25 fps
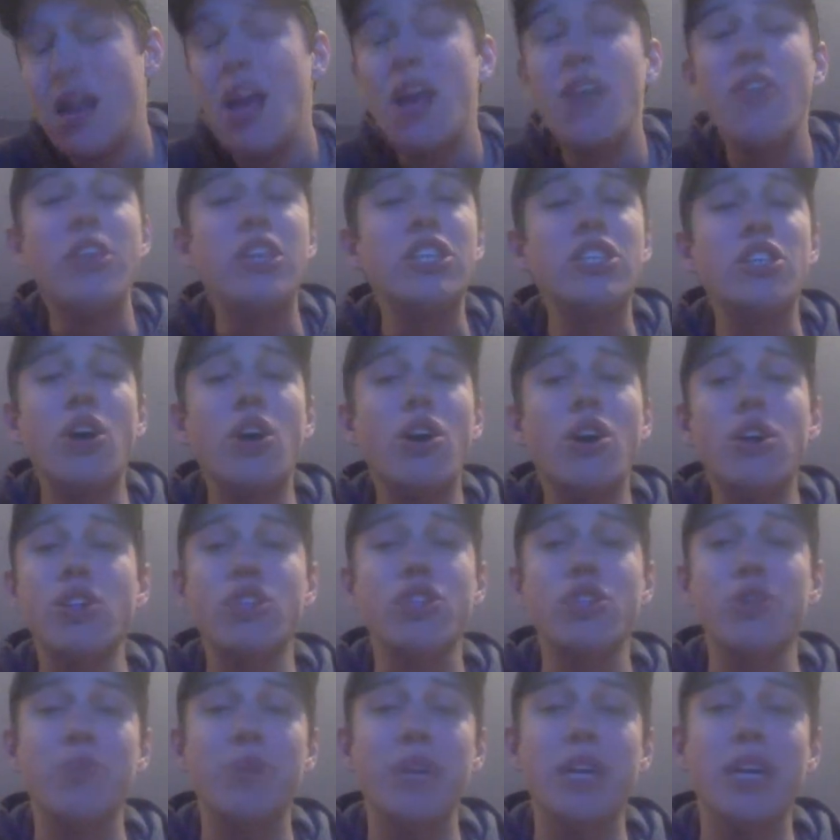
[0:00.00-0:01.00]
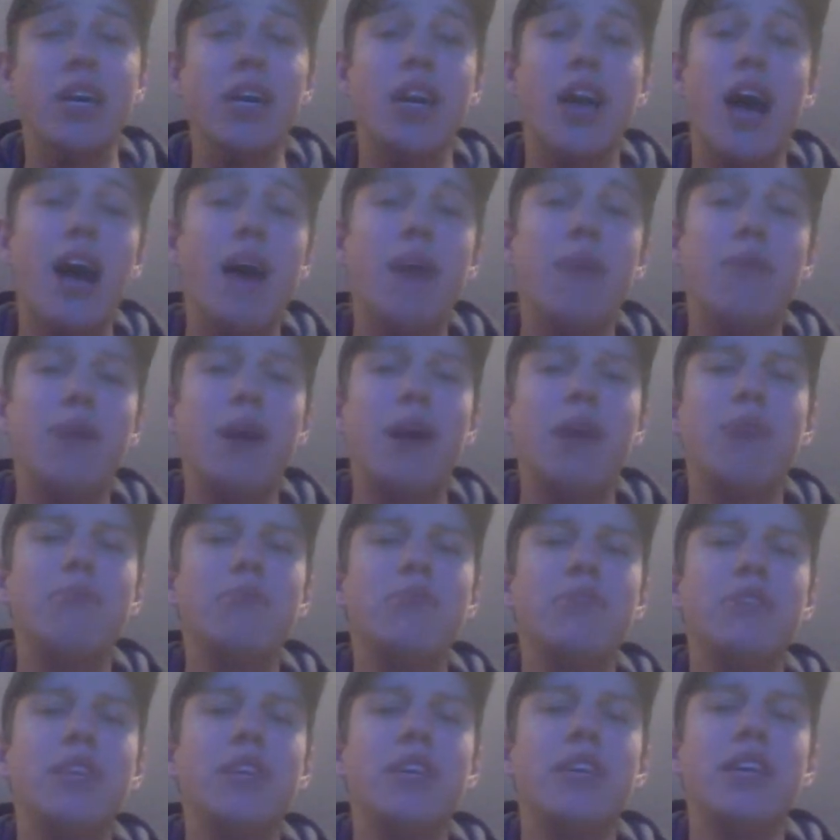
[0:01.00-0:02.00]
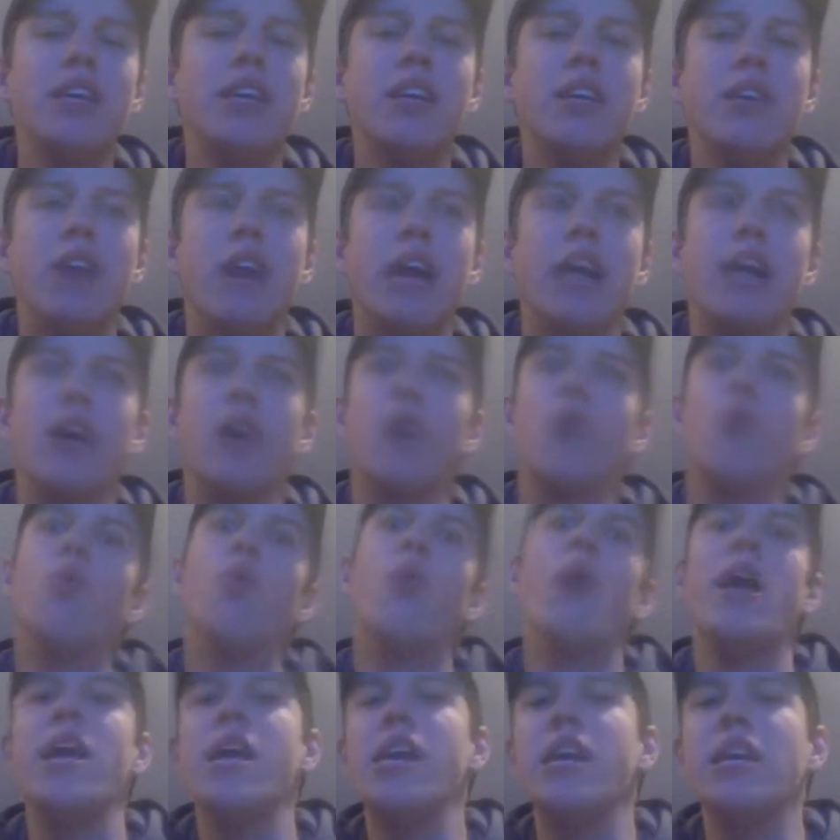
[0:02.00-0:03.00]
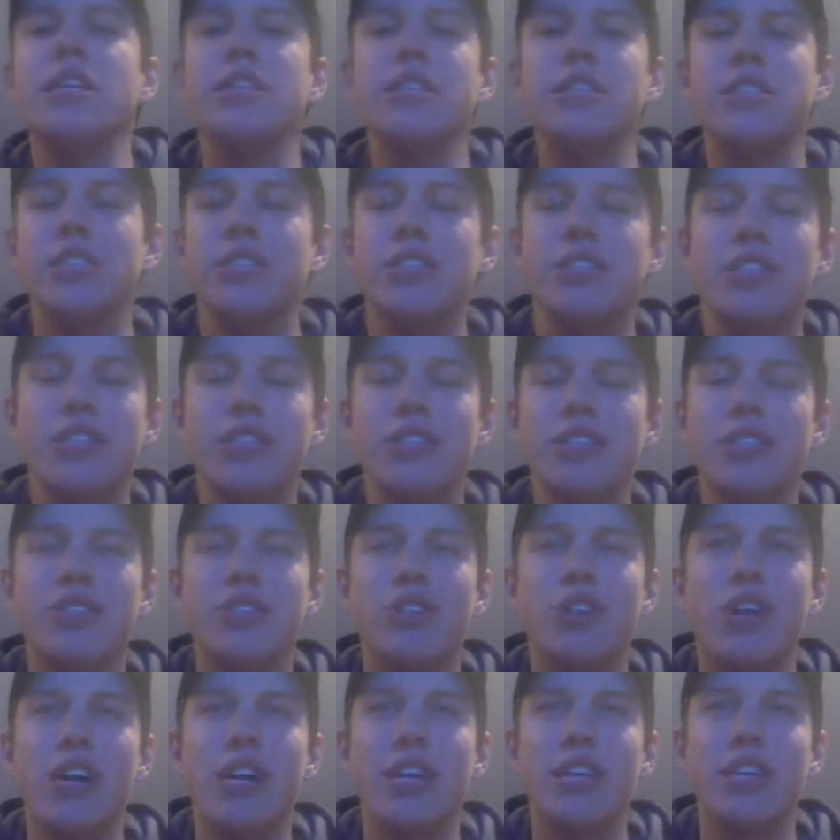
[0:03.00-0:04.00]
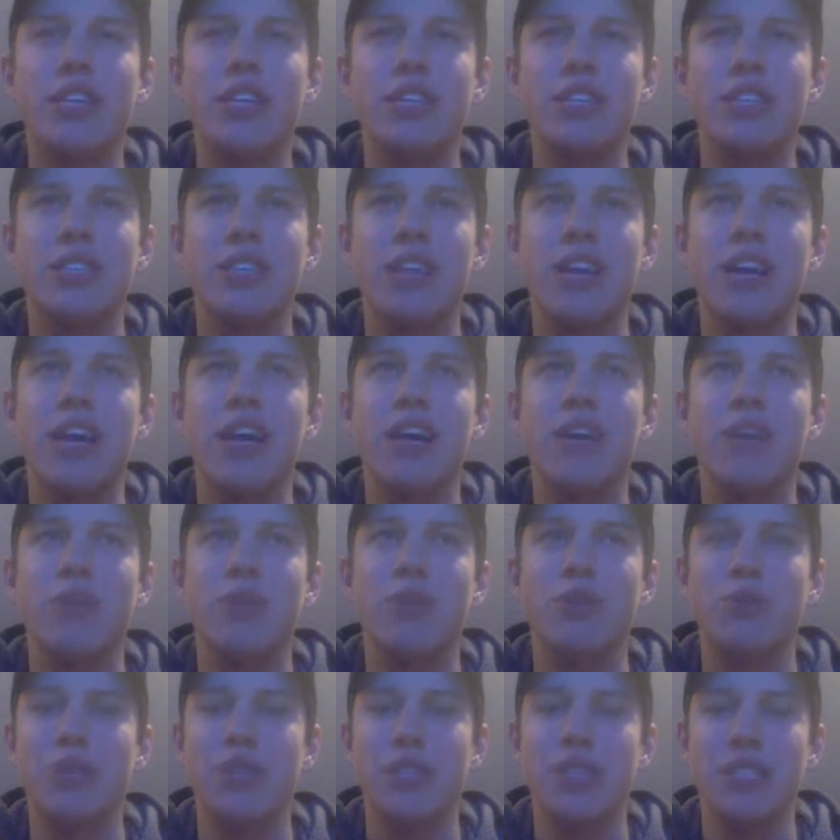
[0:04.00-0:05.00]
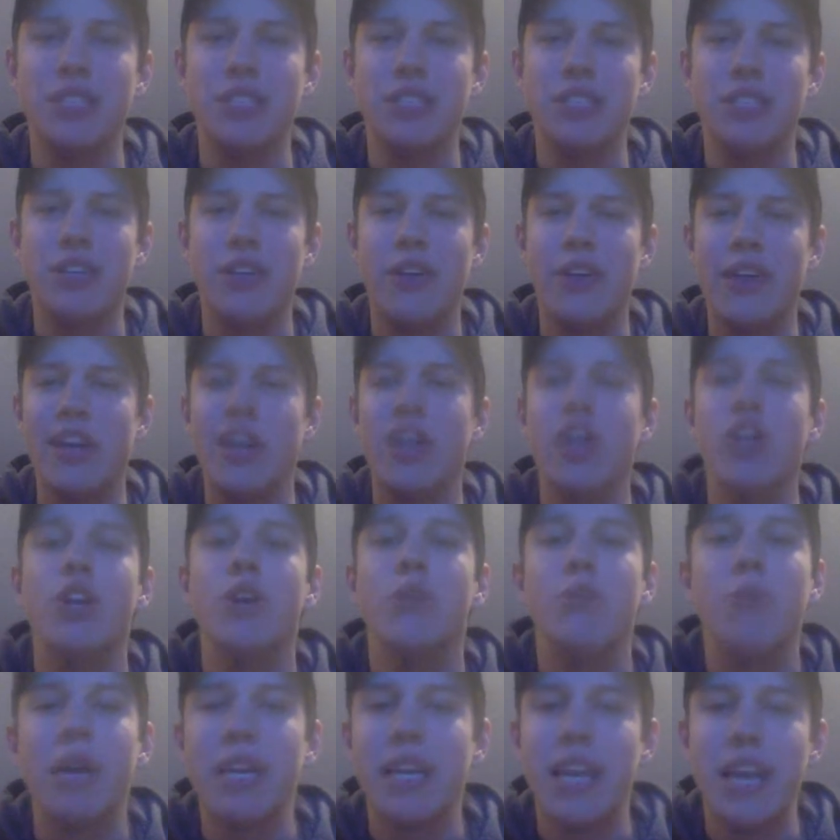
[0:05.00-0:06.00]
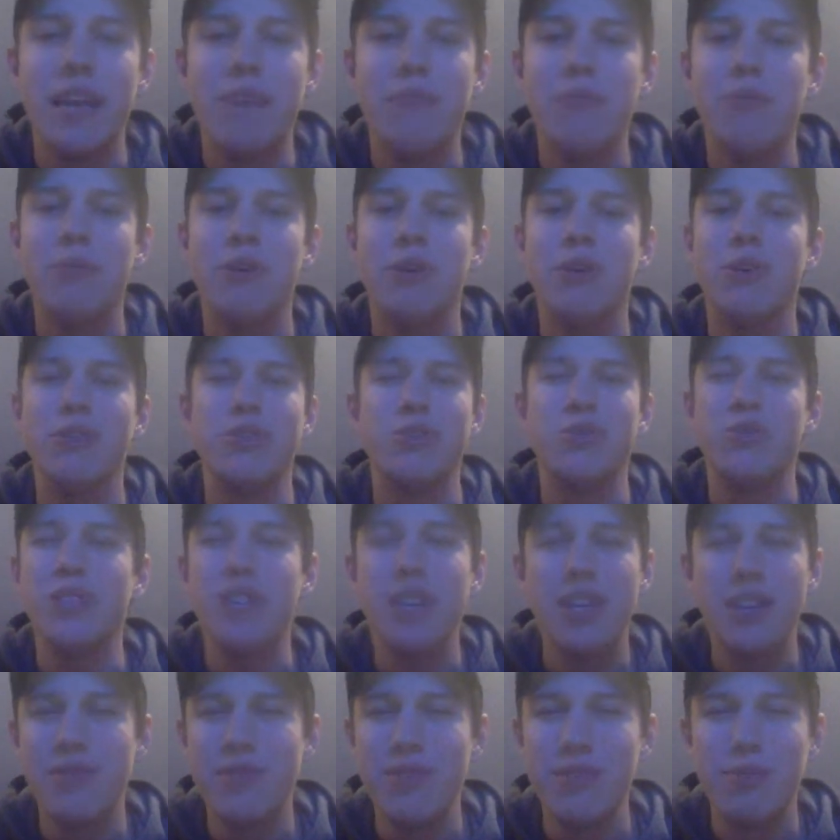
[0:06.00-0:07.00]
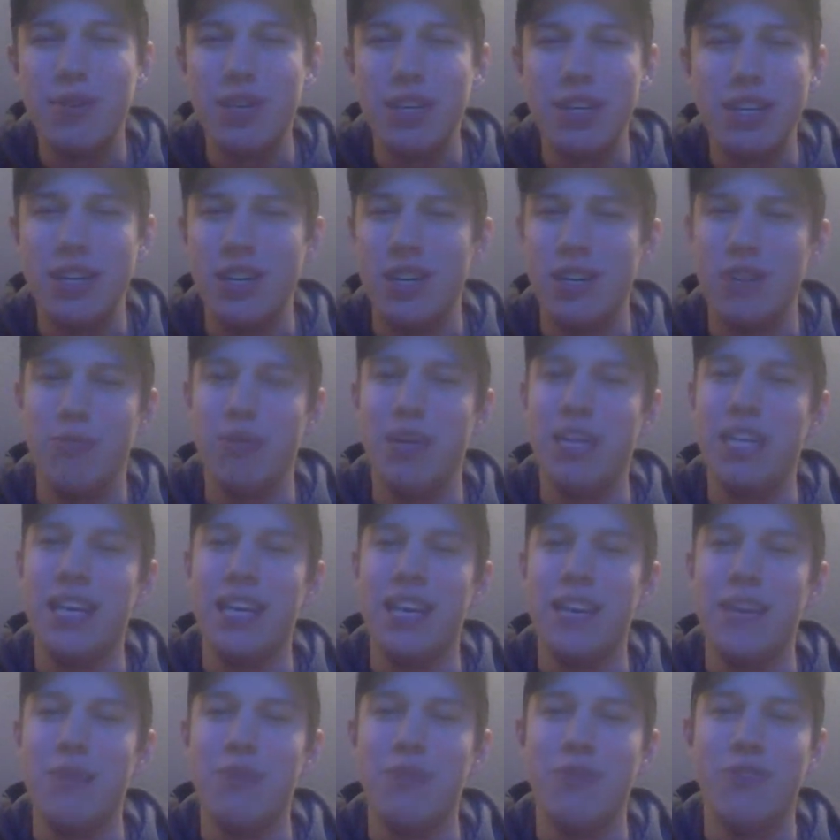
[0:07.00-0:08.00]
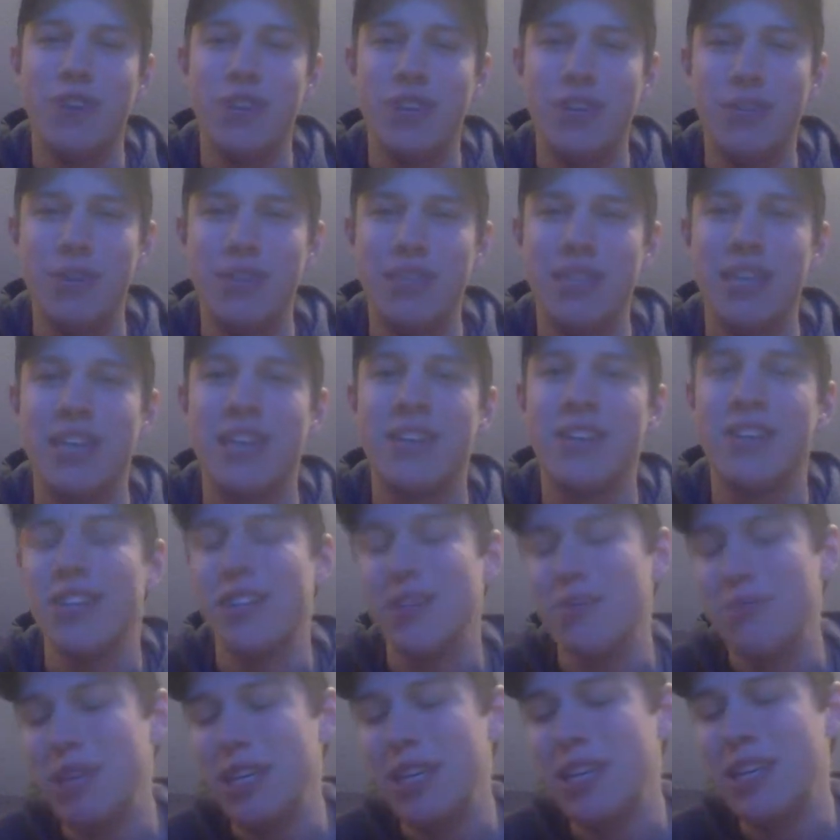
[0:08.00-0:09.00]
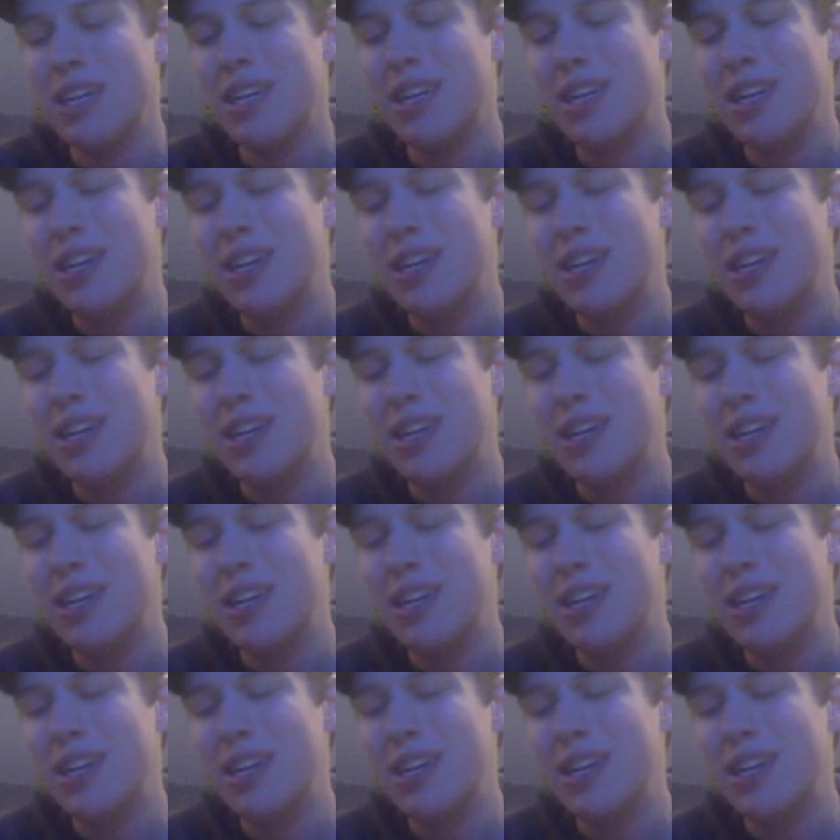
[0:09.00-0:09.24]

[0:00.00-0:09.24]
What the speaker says: These all should be good. I'm sitting here like weighing decisions, trying to decide which one of these is going to like hurt my game the most. When none of them are going to hurt my game, you've already made that clear to me.